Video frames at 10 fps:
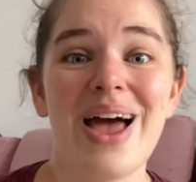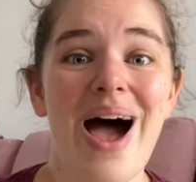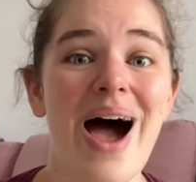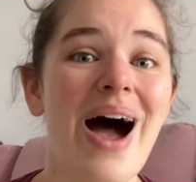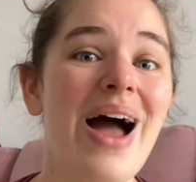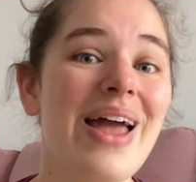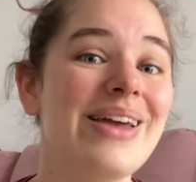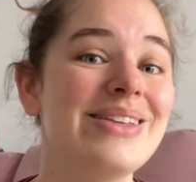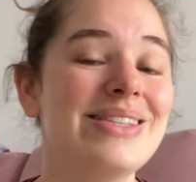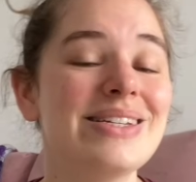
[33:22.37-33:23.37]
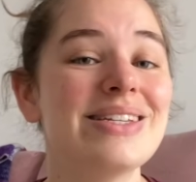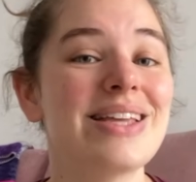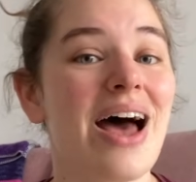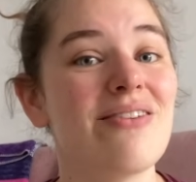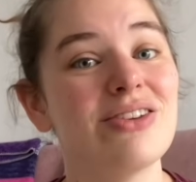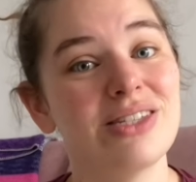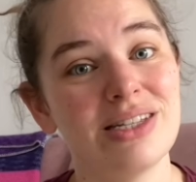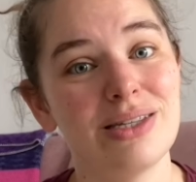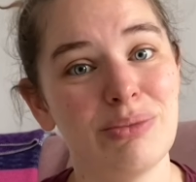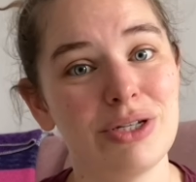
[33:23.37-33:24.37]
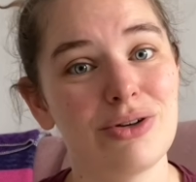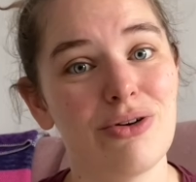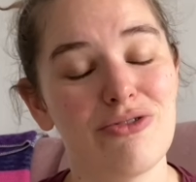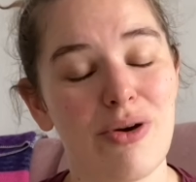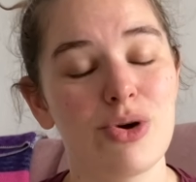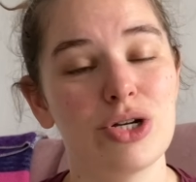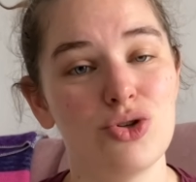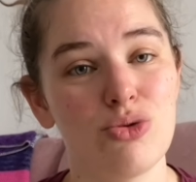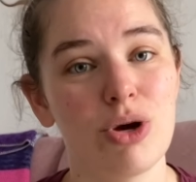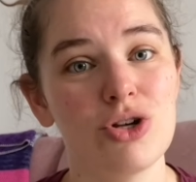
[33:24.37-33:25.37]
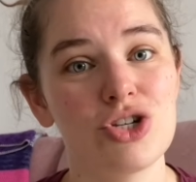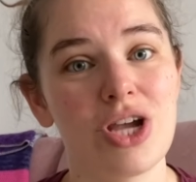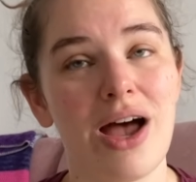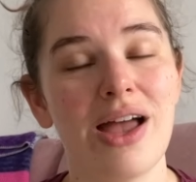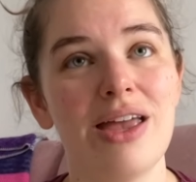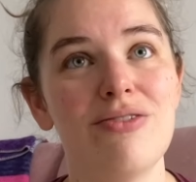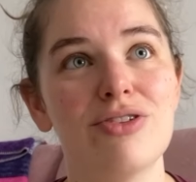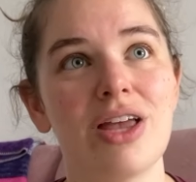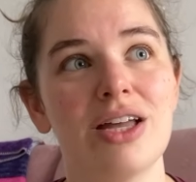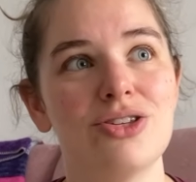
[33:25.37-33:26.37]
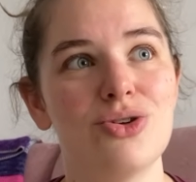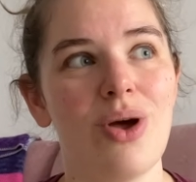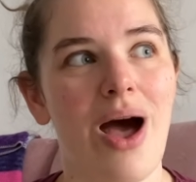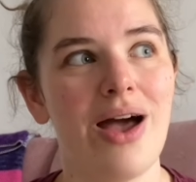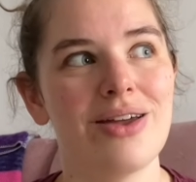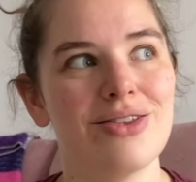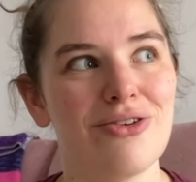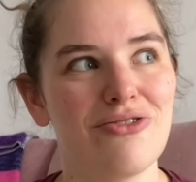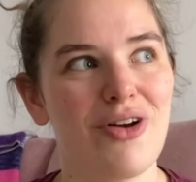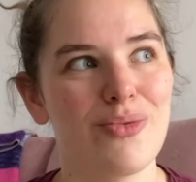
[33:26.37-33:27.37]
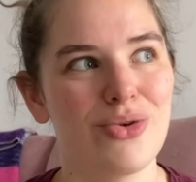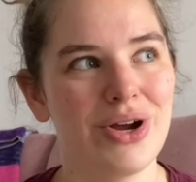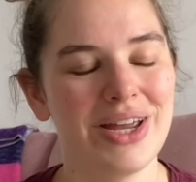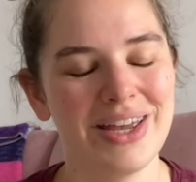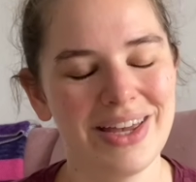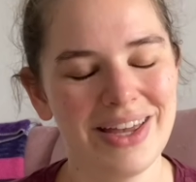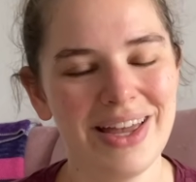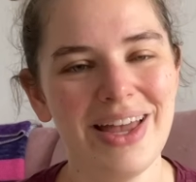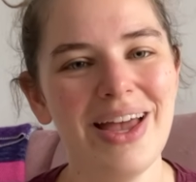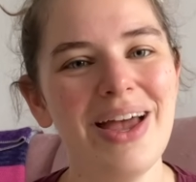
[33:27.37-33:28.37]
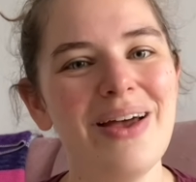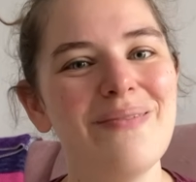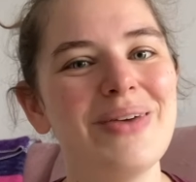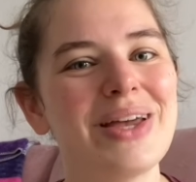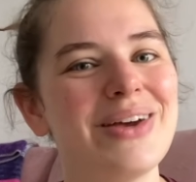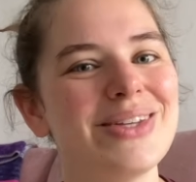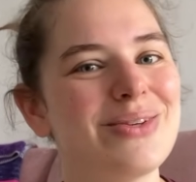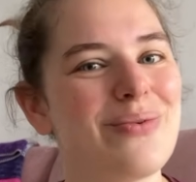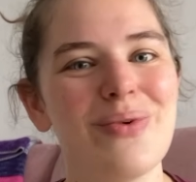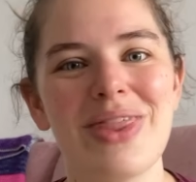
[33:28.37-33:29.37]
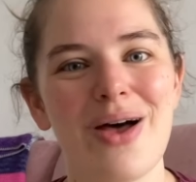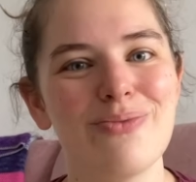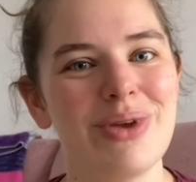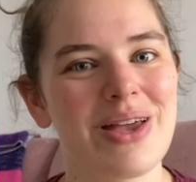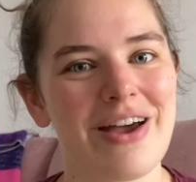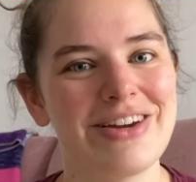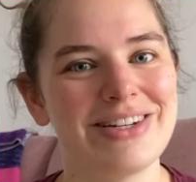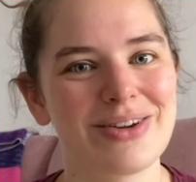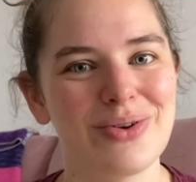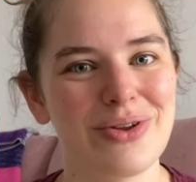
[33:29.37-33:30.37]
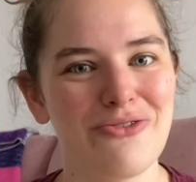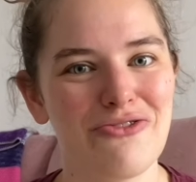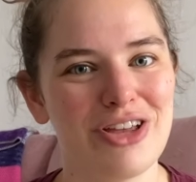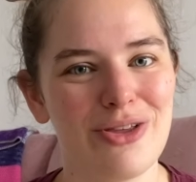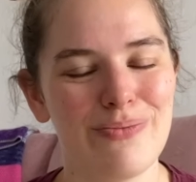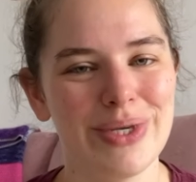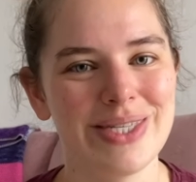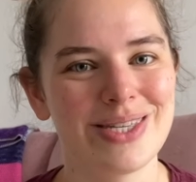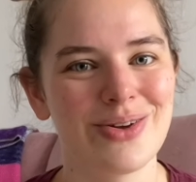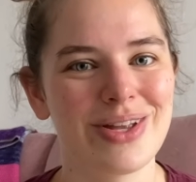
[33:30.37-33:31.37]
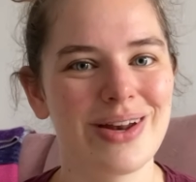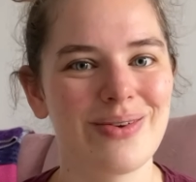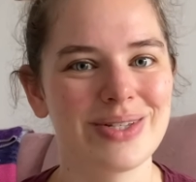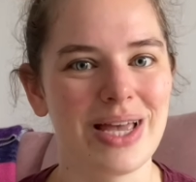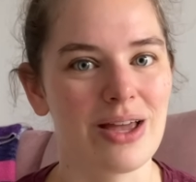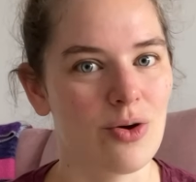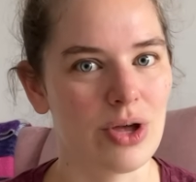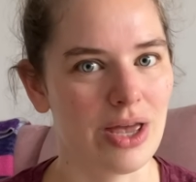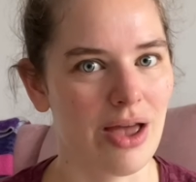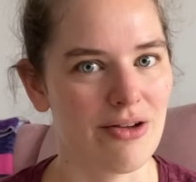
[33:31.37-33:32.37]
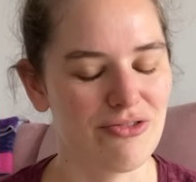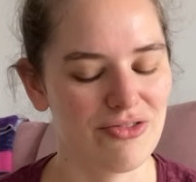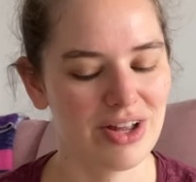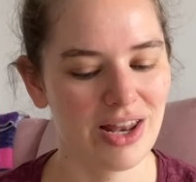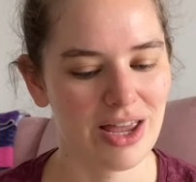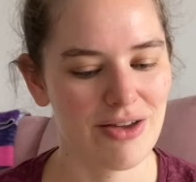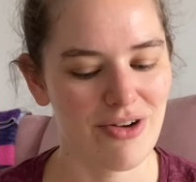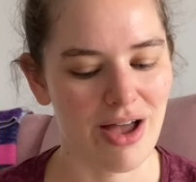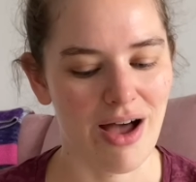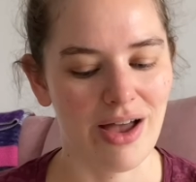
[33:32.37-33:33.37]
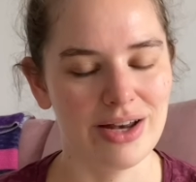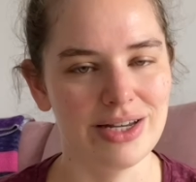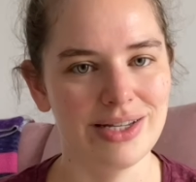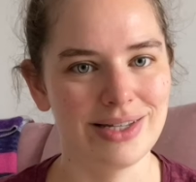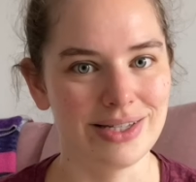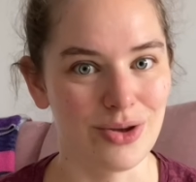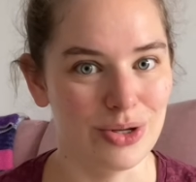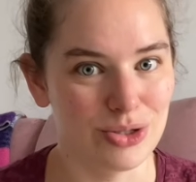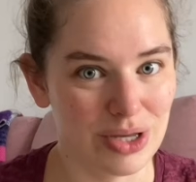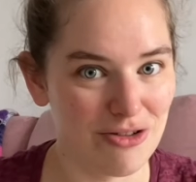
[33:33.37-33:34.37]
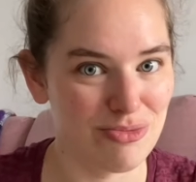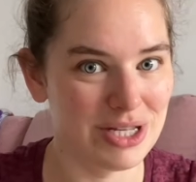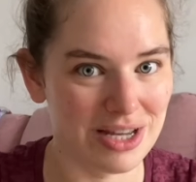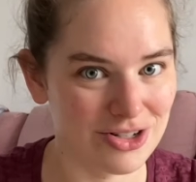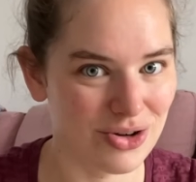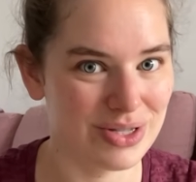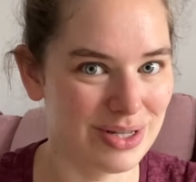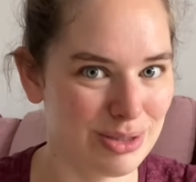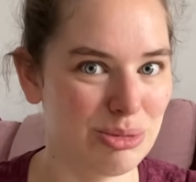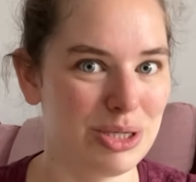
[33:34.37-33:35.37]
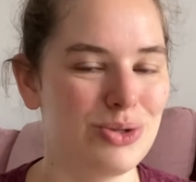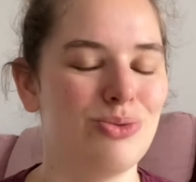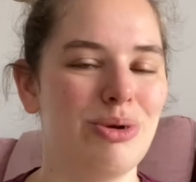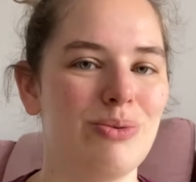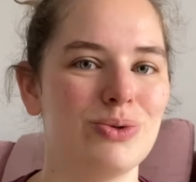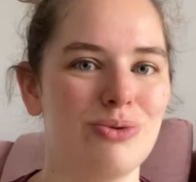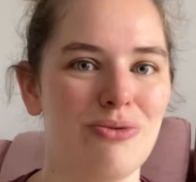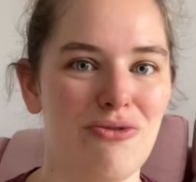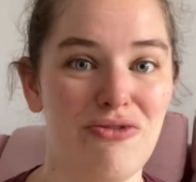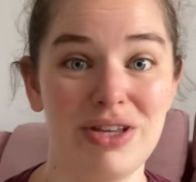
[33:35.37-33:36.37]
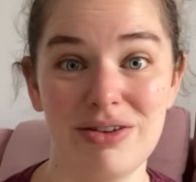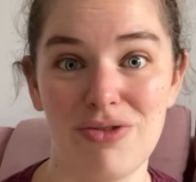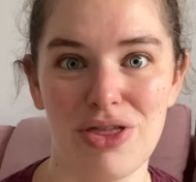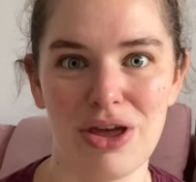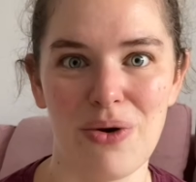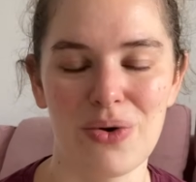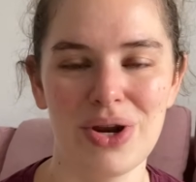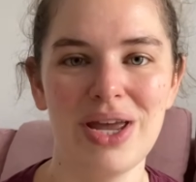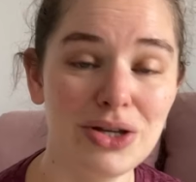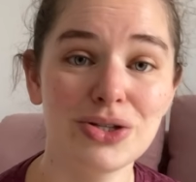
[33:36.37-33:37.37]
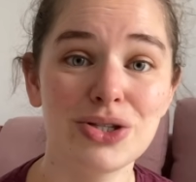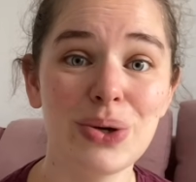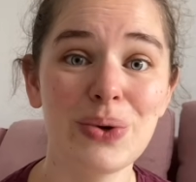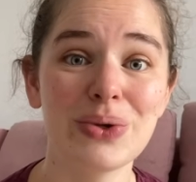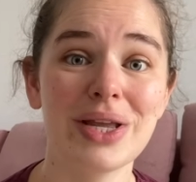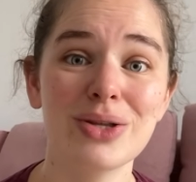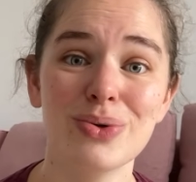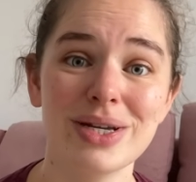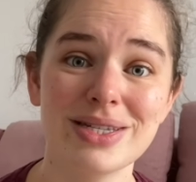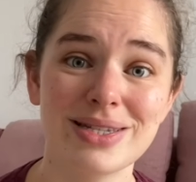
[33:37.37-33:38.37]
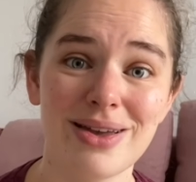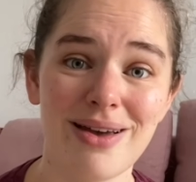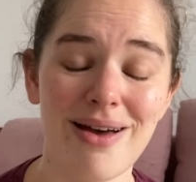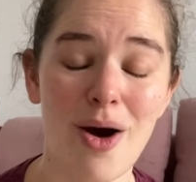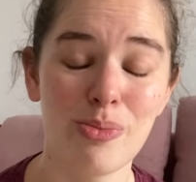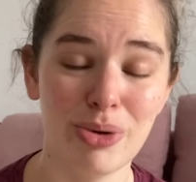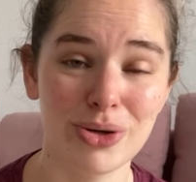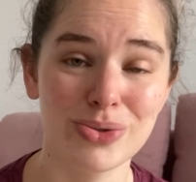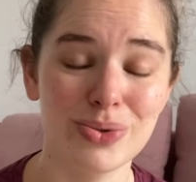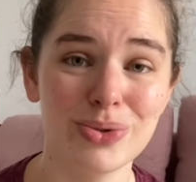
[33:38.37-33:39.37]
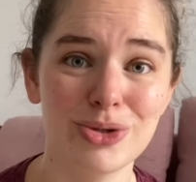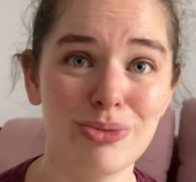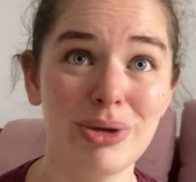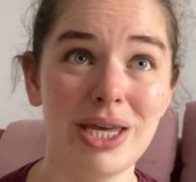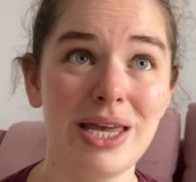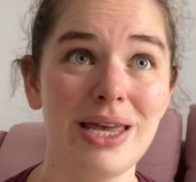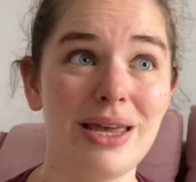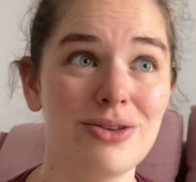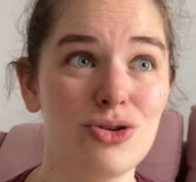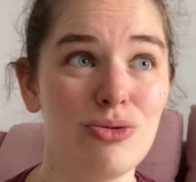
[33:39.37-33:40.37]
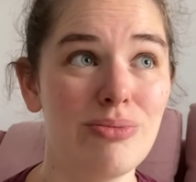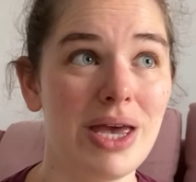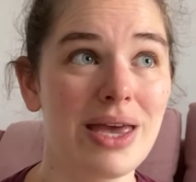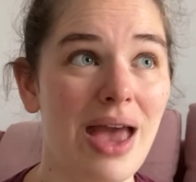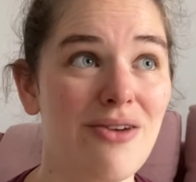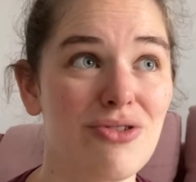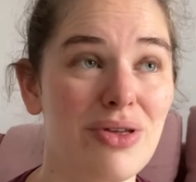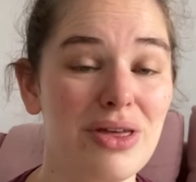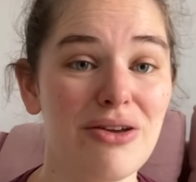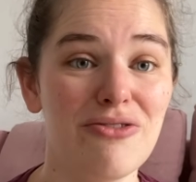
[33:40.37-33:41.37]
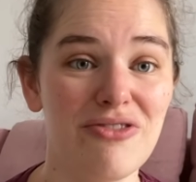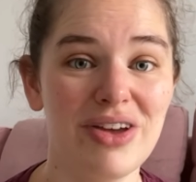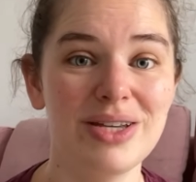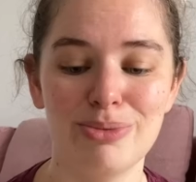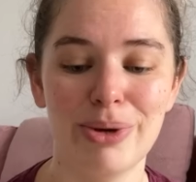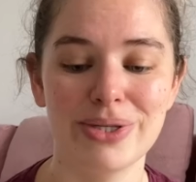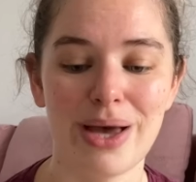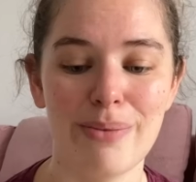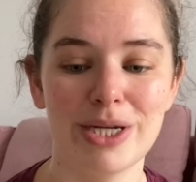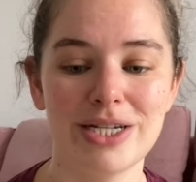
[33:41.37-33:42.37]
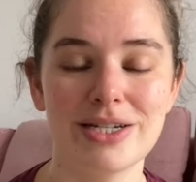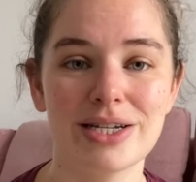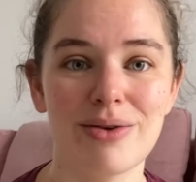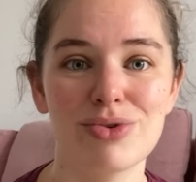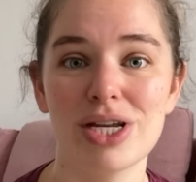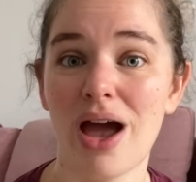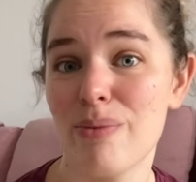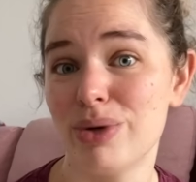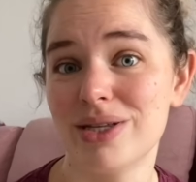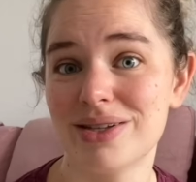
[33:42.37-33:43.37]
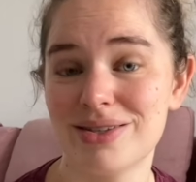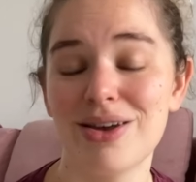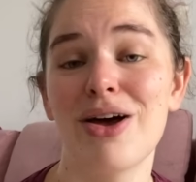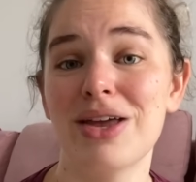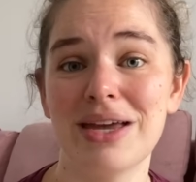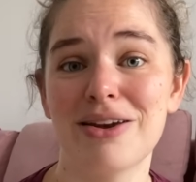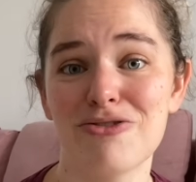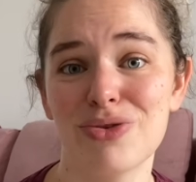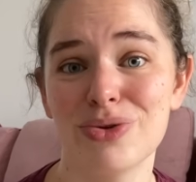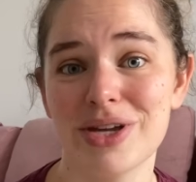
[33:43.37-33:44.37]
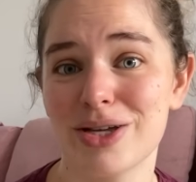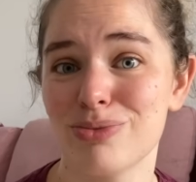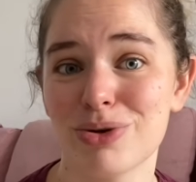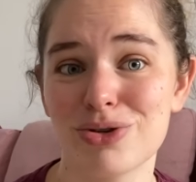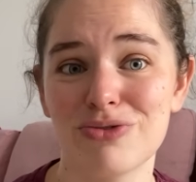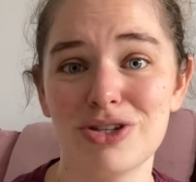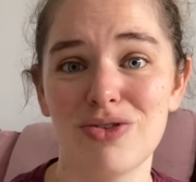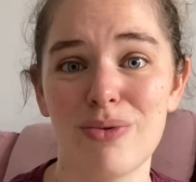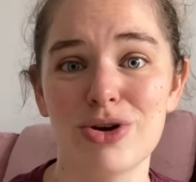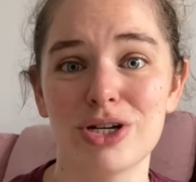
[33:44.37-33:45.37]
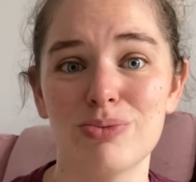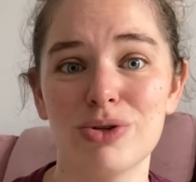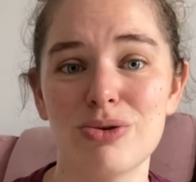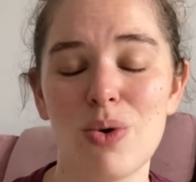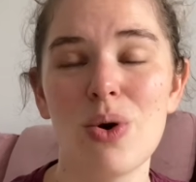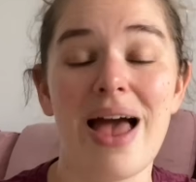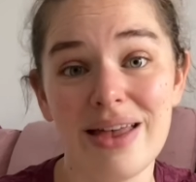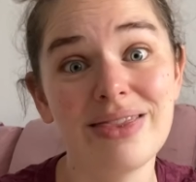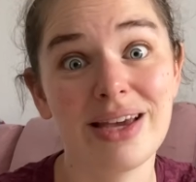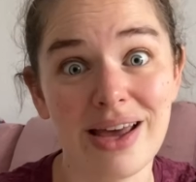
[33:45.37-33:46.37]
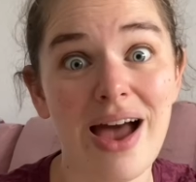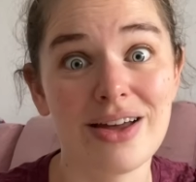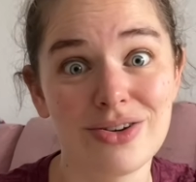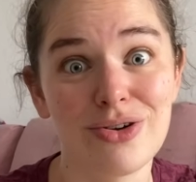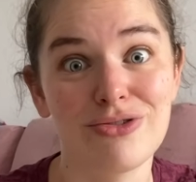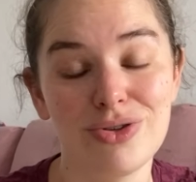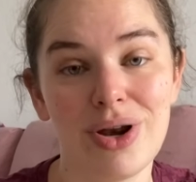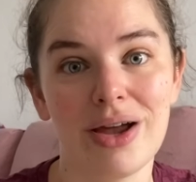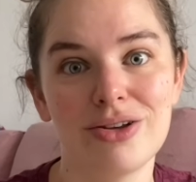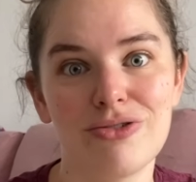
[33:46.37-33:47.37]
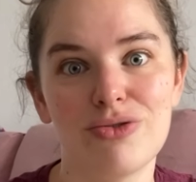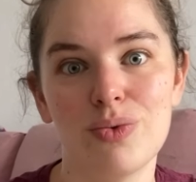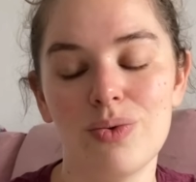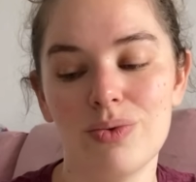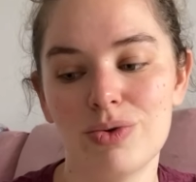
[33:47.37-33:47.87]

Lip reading: I didn't have a centimeter of fabric too much. I even had to iron the fabric because without being ironed, I couldn't fit the pieces on. And I was like, okay, I feel like if I iron this, it's going to give me the extra centimeter to be able to fit everything on. So that was a puzzle to make everything fit, but I managed, and I'm really happy that, again, I've used as much of this fabric as possible and that I had enough to line the full